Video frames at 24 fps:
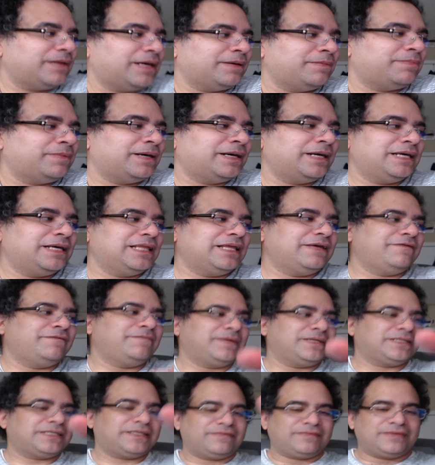My 11
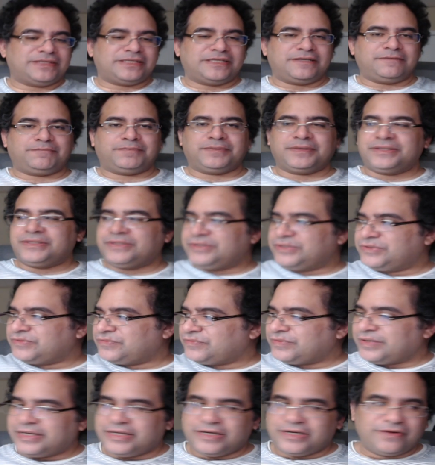by 17 printer is
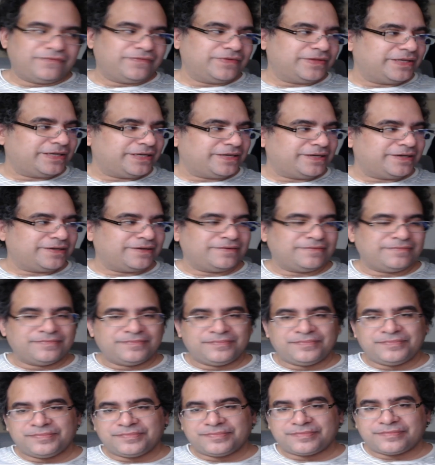right over there,
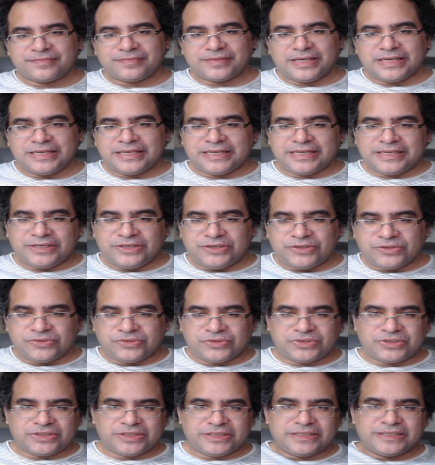and I
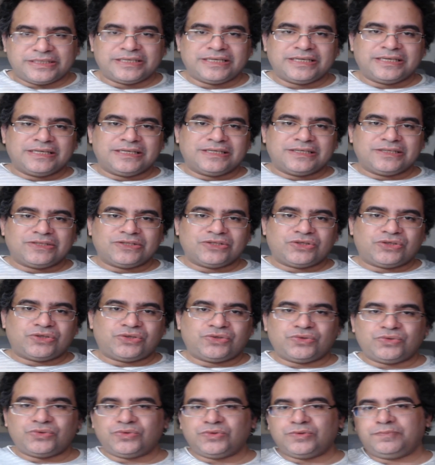use it
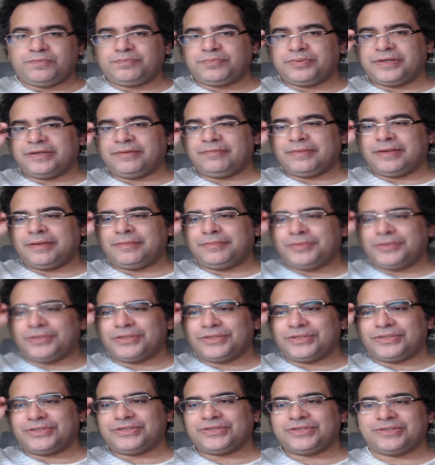to print my
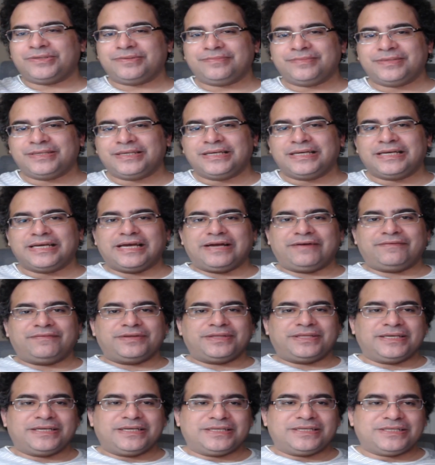books.
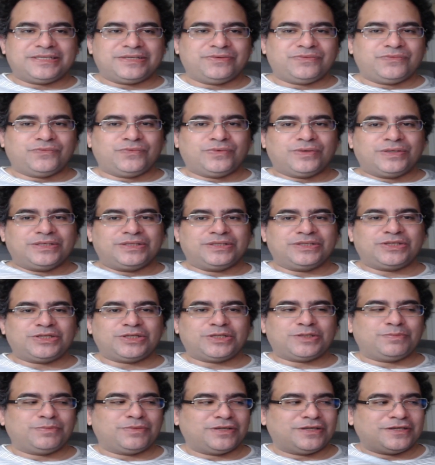Everything is in one
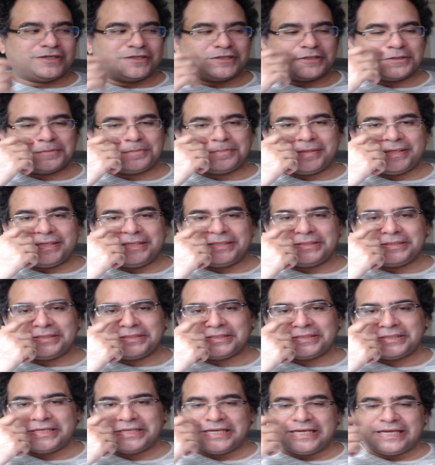small space.